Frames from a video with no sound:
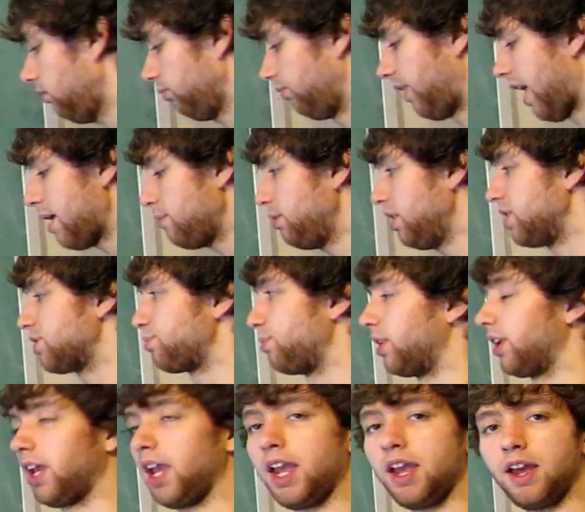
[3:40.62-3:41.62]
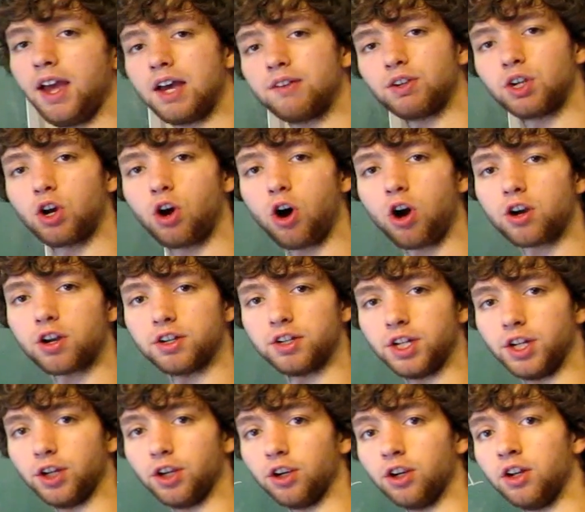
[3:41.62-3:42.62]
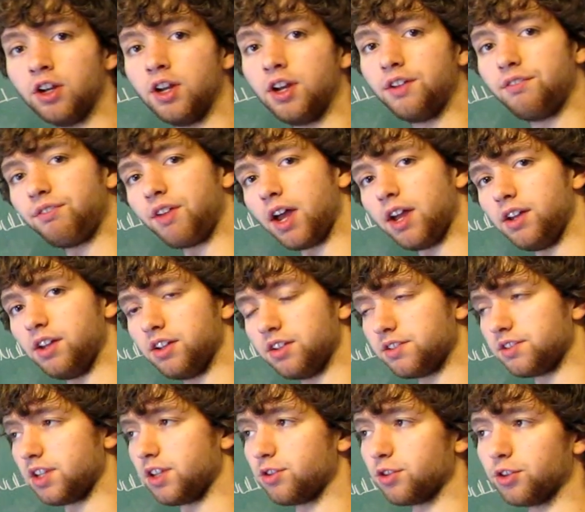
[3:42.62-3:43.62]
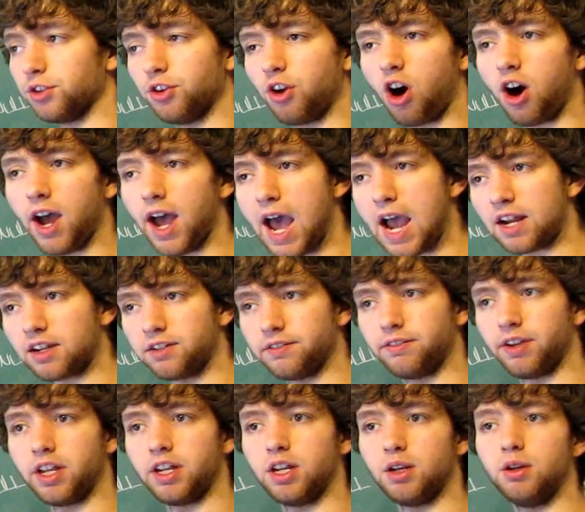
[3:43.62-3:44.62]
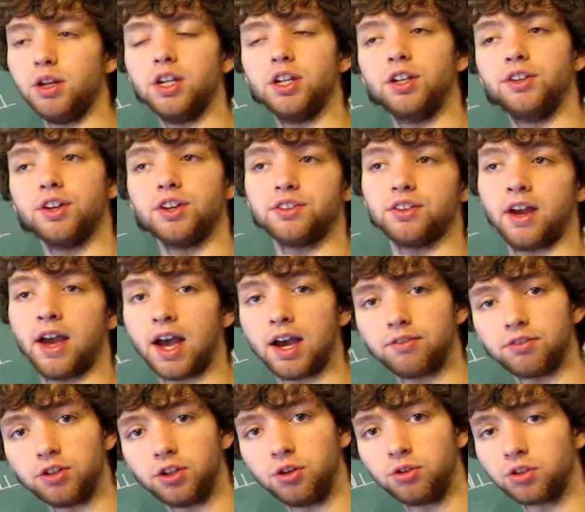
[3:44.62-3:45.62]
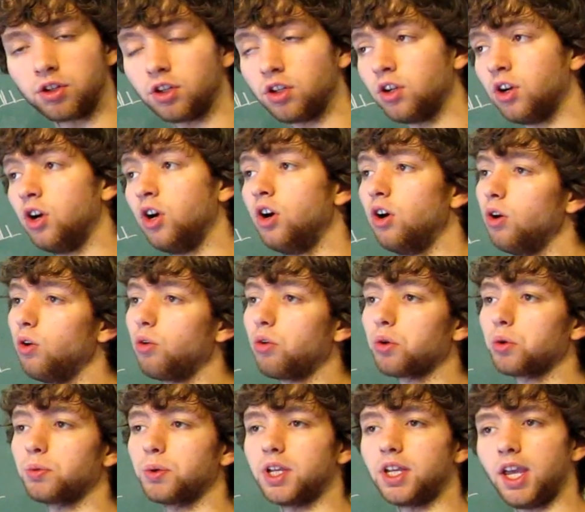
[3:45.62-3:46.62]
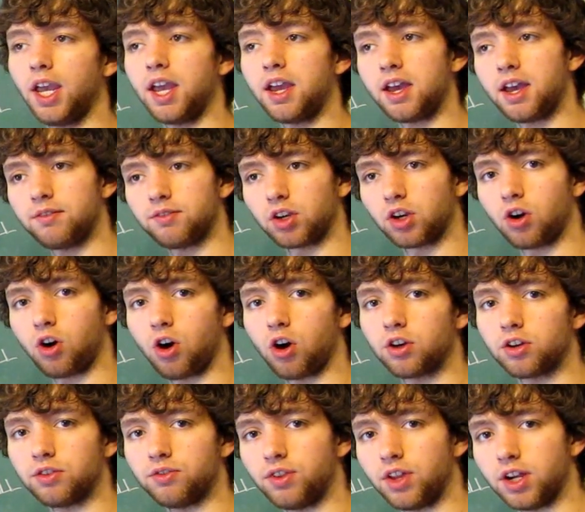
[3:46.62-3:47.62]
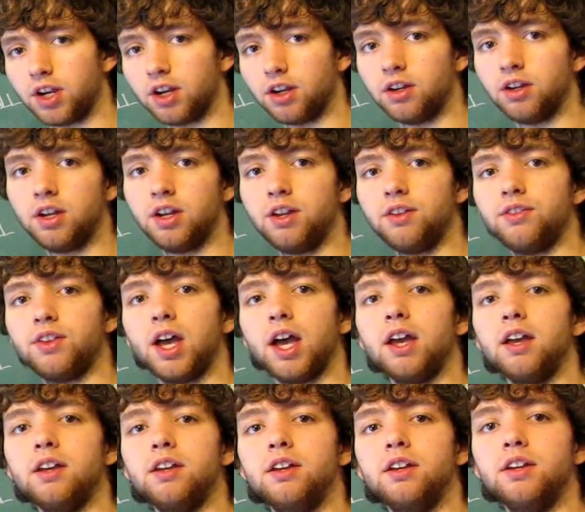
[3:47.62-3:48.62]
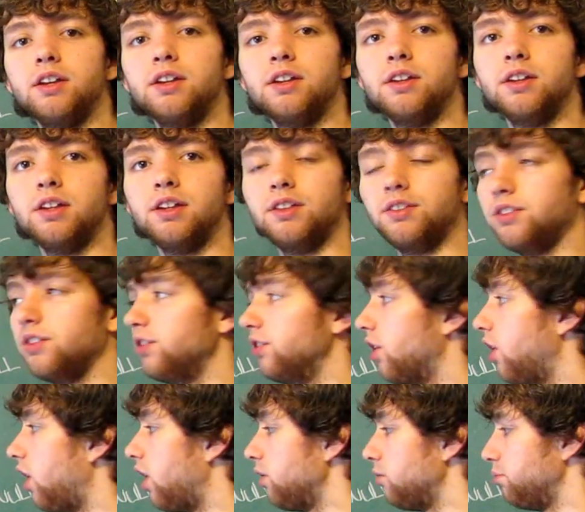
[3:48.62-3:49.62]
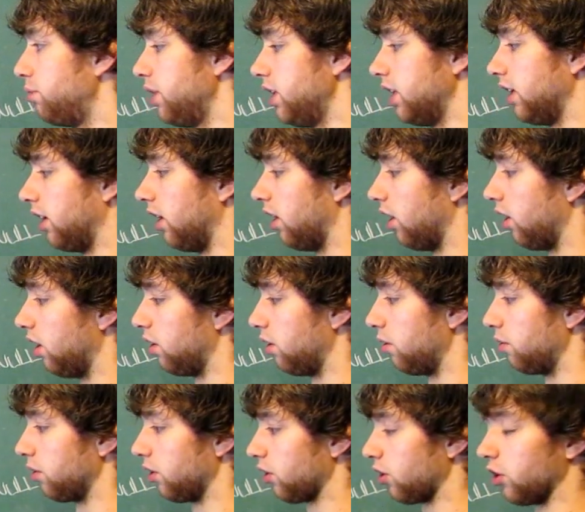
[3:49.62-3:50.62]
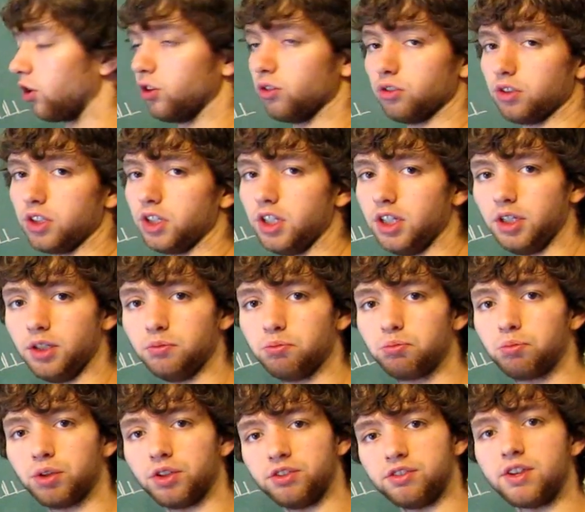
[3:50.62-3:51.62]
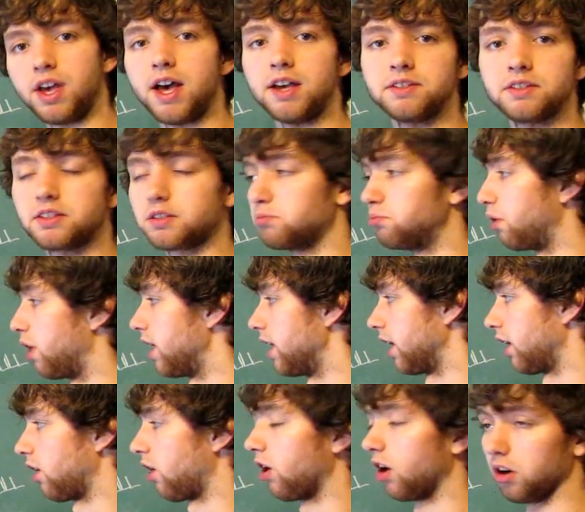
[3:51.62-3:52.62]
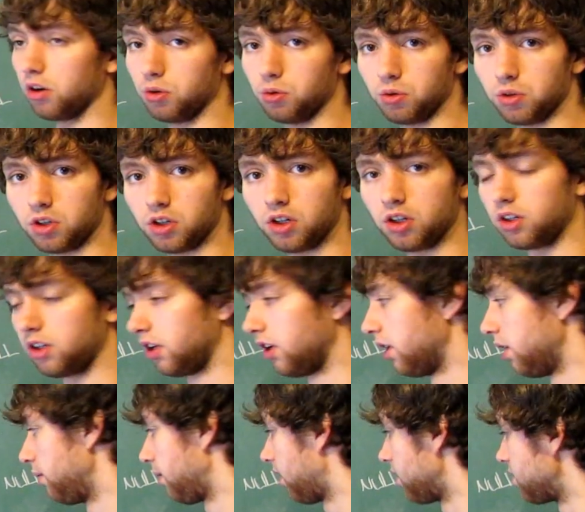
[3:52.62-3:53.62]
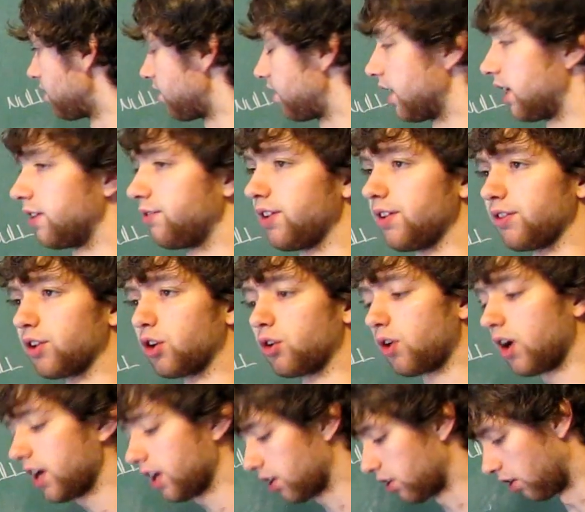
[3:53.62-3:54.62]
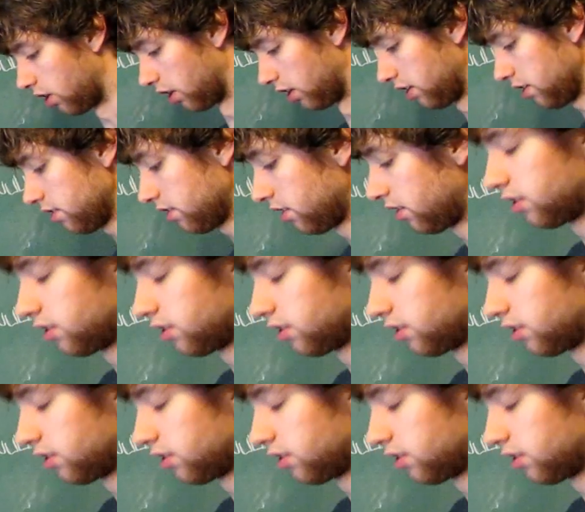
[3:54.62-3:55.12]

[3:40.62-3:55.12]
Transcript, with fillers: that means we can't have a card in here that is either not activated and doesn't have an owner, or we can't have a card in there that is not being currently possessed by a card holder. Because you think if you have a credit card,